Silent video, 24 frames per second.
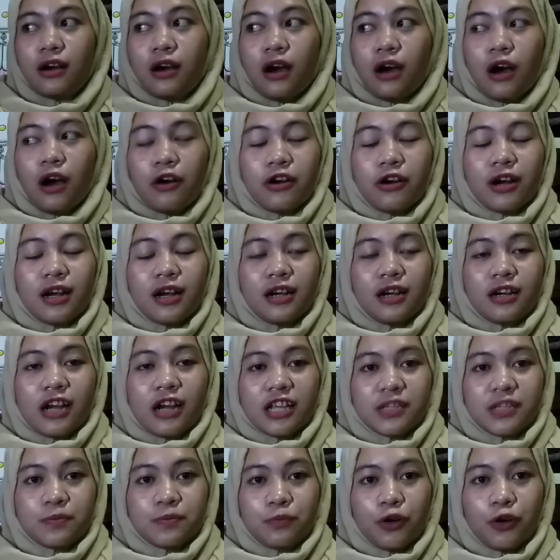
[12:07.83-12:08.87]
or
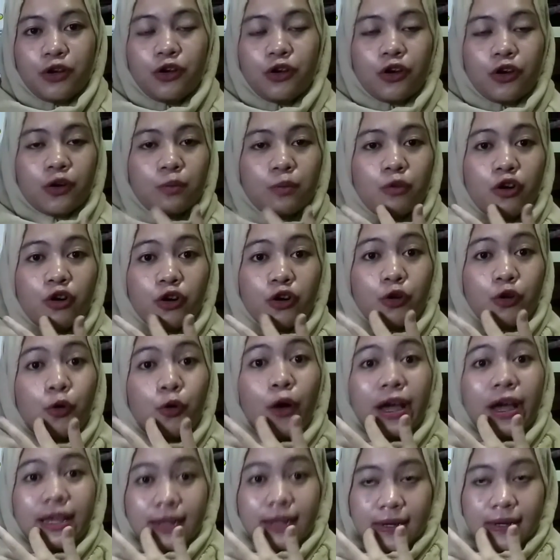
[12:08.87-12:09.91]
respond or more
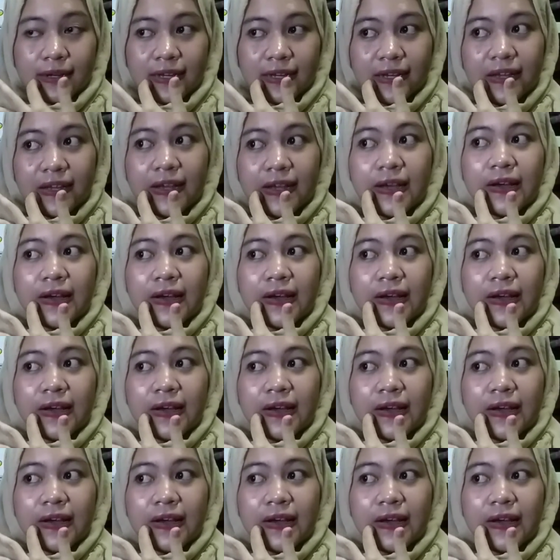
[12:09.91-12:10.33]
quietly